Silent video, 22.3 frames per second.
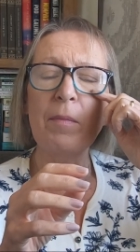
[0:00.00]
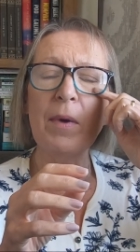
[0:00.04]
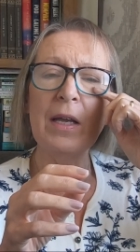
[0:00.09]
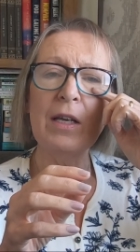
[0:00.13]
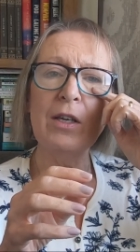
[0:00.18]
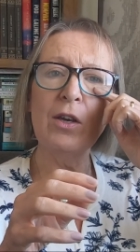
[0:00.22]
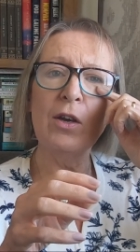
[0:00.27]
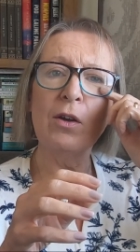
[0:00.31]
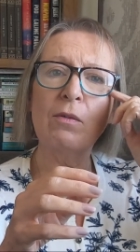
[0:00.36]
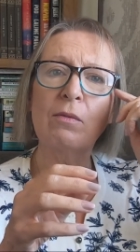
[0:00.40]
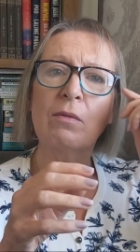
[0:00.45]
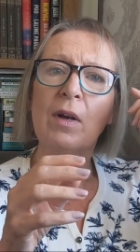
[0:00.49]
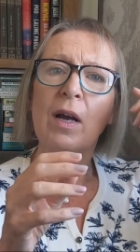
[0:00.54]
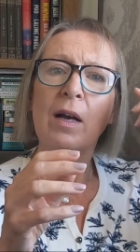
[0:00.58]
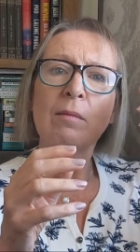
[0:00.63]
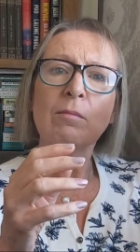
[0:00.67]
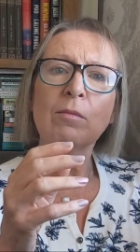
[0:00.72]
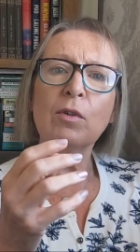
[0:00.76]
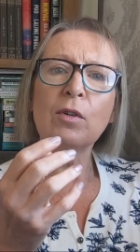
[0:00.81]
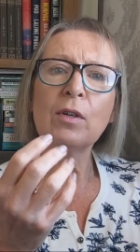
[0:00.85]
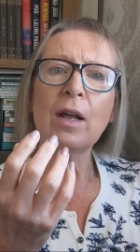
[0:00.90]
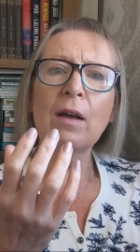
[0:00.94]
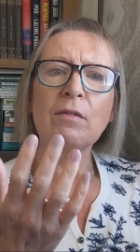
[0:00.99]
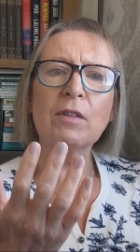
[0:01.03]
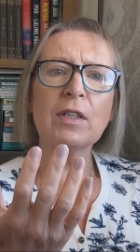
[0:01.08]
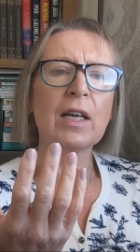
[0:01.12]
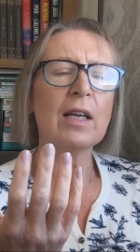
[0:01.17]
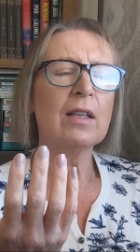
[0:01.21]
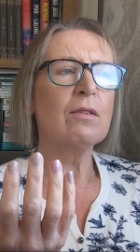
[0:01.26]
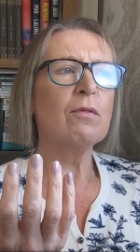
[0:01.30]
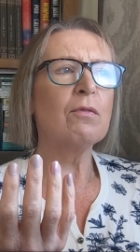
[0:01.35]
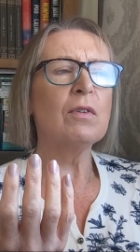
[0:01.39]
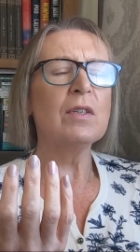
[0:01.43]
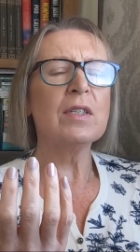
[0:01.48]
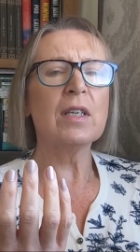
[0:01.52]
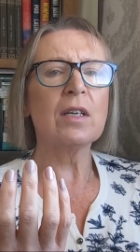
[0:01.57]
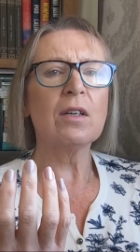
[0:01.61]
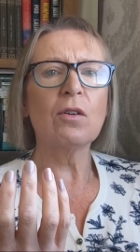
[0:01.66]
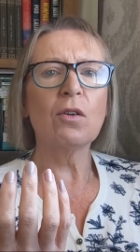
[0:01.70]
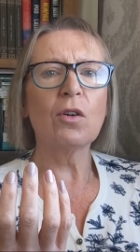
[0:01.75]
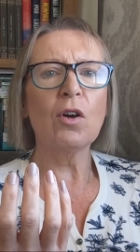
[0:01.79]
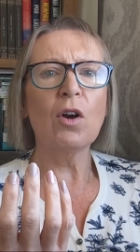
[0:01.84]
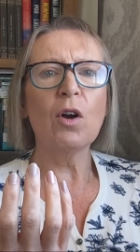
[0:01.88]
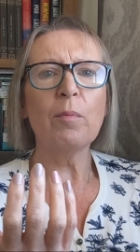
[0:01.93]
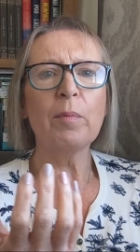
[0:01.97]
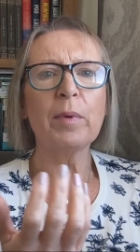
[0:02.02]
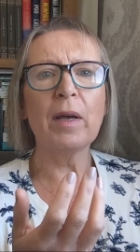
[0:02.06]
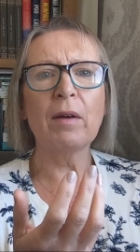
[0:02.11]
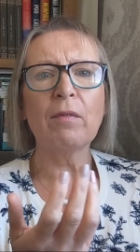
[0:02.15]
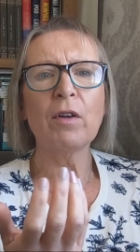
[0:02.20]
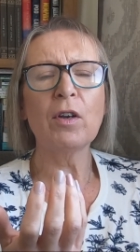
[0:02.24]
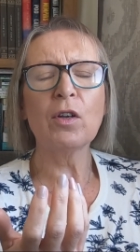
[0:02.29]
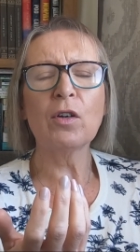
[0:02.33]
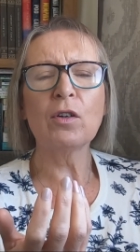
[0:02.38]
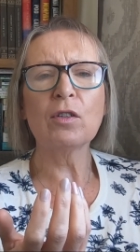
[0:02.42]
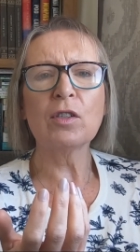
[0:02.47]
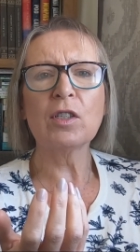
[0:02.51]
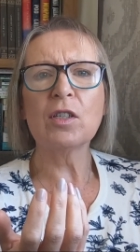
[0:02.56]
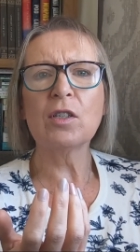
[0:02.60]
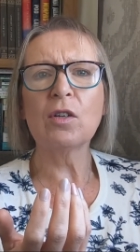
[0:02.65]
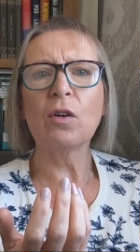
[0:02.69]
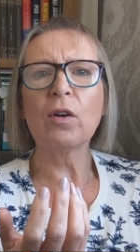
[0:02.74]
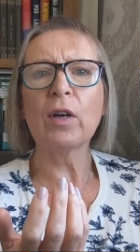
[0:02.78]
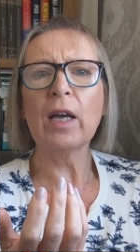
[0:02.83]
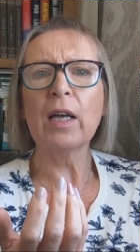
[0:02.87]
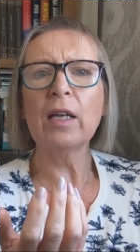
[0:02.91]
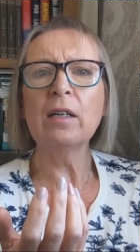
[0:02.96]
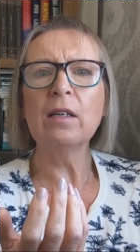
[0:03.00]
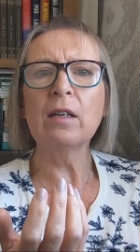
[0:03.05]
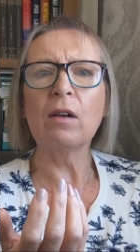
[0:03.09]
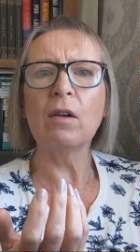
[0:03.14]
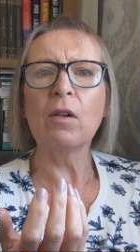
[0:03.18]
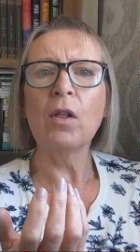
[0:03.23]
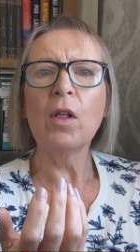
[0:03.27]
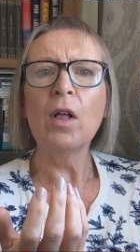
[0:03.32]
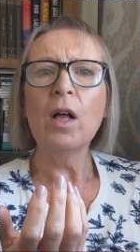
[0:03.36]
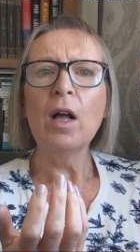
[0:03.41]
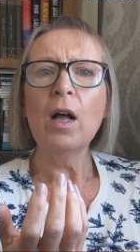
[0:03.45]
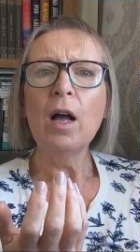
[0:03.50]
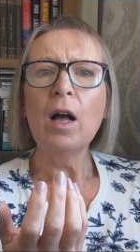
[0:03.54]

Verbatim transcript: I'm going to have to get the physical copy. I've only got it on Kindle,